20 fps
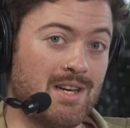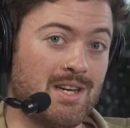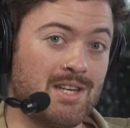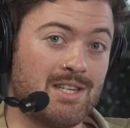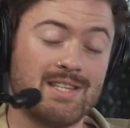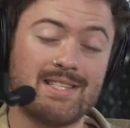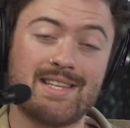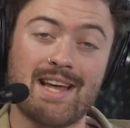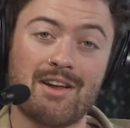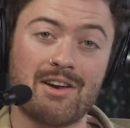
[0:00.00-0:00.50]

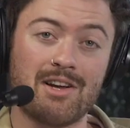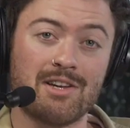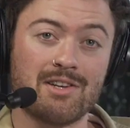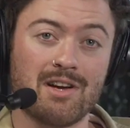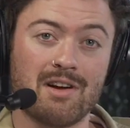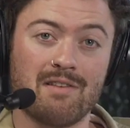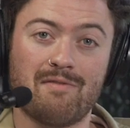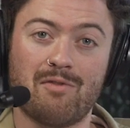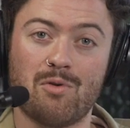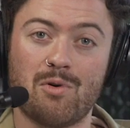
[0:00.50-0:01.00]
She's down
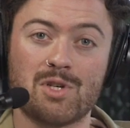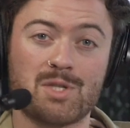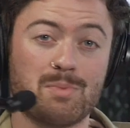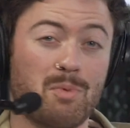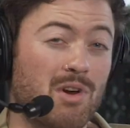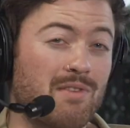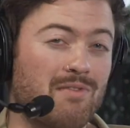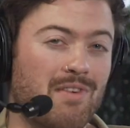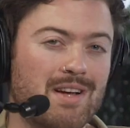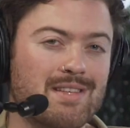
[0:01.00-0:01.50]
under for
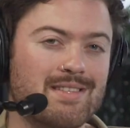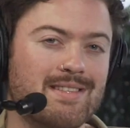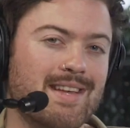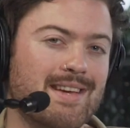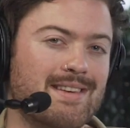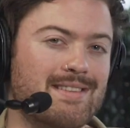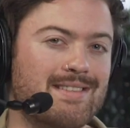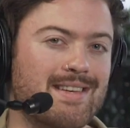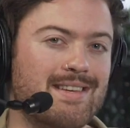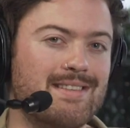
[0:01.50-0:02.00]
Spotify's
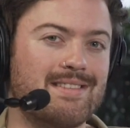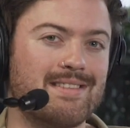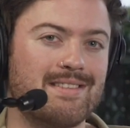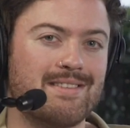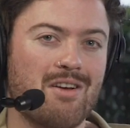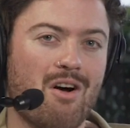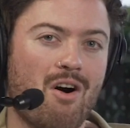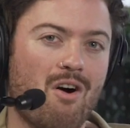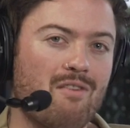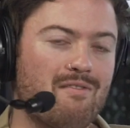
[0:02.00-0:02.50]
next
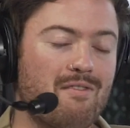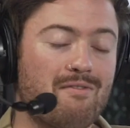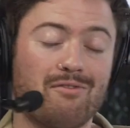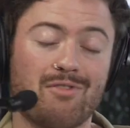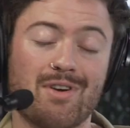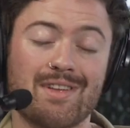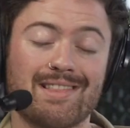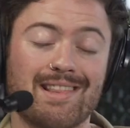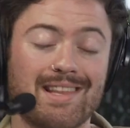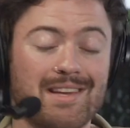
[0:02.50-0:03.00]
season of
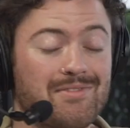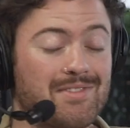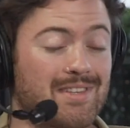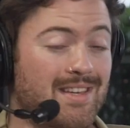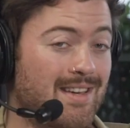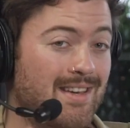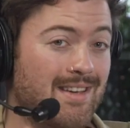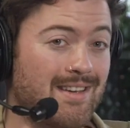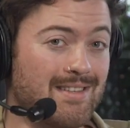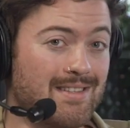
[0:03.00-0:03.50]
Front Left
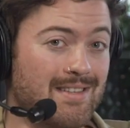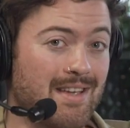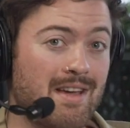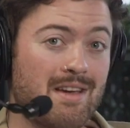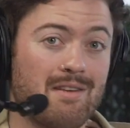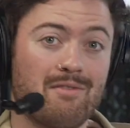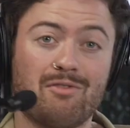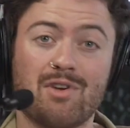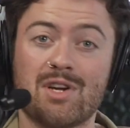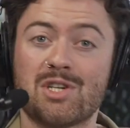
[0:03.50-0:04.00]
gigs,
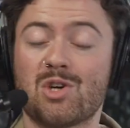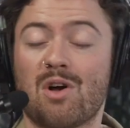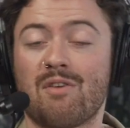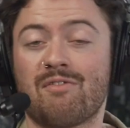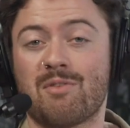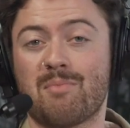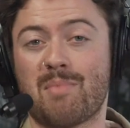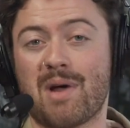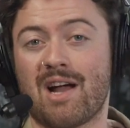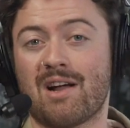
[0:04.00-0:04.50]
fresh
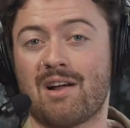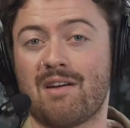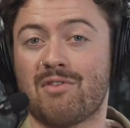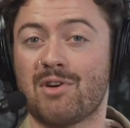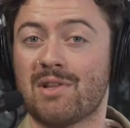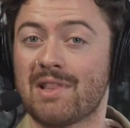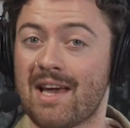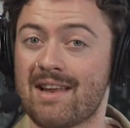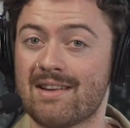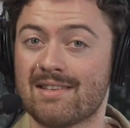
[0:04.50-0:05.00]
off the back of
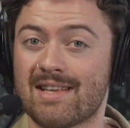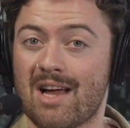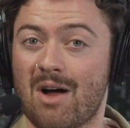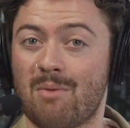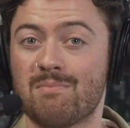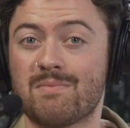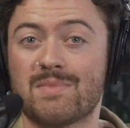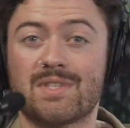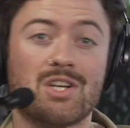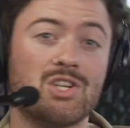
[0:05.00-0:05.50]
her latest
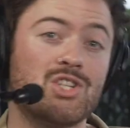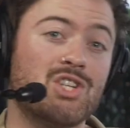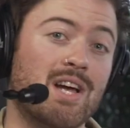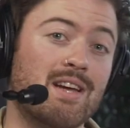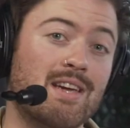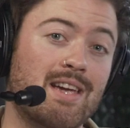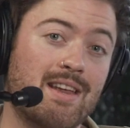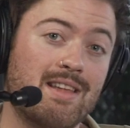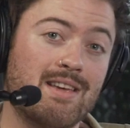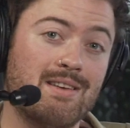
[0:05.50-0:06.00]
album,
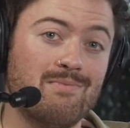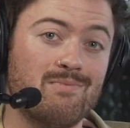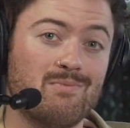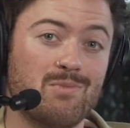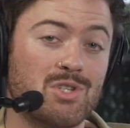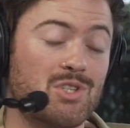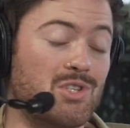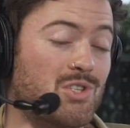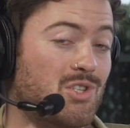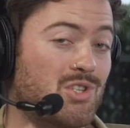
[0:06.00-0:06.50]
Sunshine Kitty,
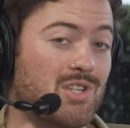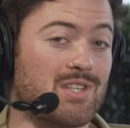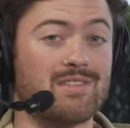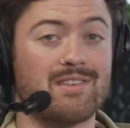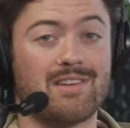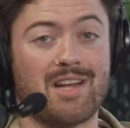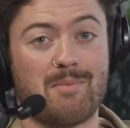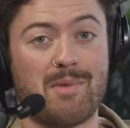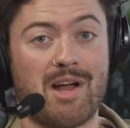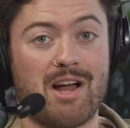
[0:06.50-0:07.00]
which has
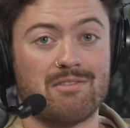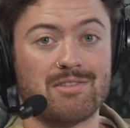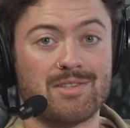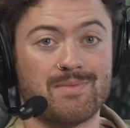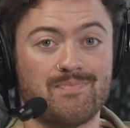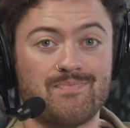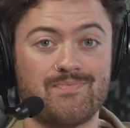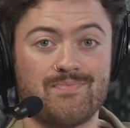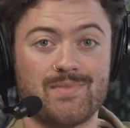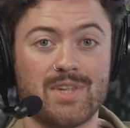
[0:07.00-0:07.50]
just come out.
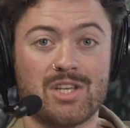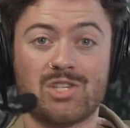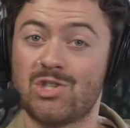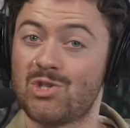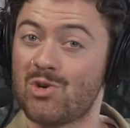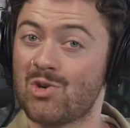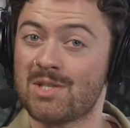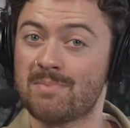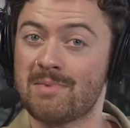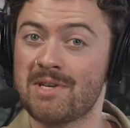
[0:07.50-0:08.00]
And she
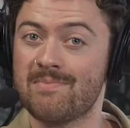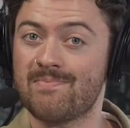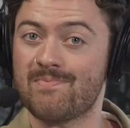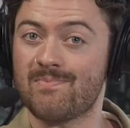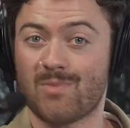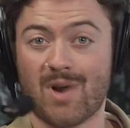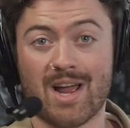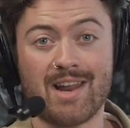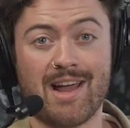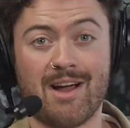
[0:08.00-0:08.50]
joins me
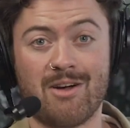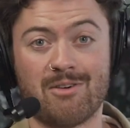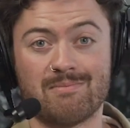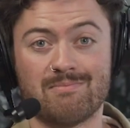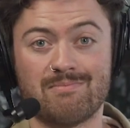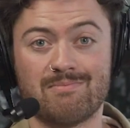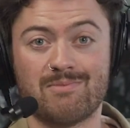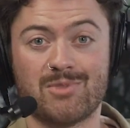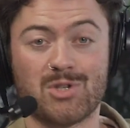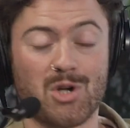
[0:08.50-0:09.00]
right now.
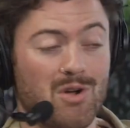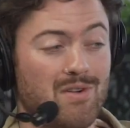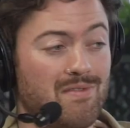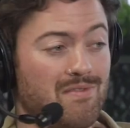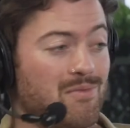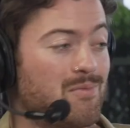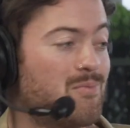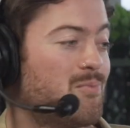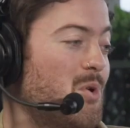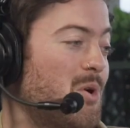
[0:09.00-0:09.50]

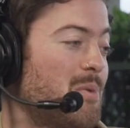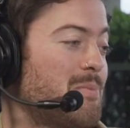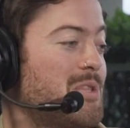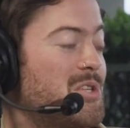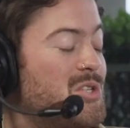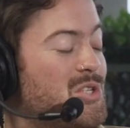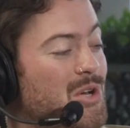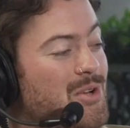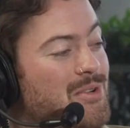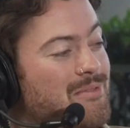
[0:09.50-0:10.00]
Tove, welcome to
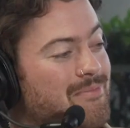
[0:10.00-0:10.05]
the show.